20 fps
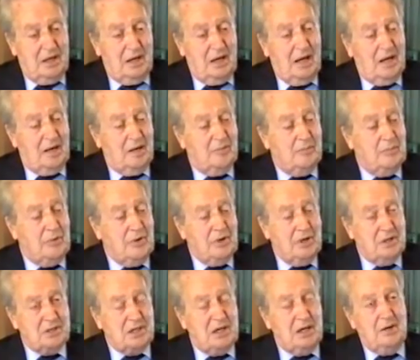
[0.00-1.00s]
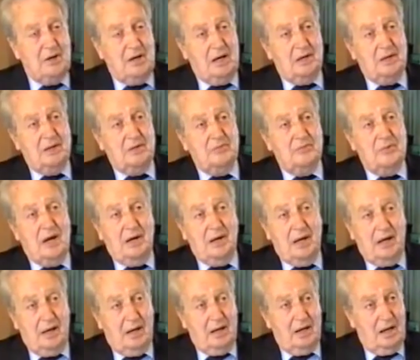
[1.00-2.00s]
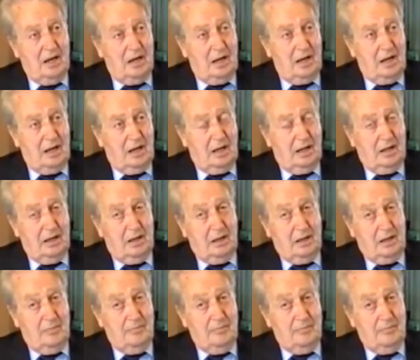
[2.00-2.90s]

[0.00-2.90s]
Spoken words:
and boys go out running and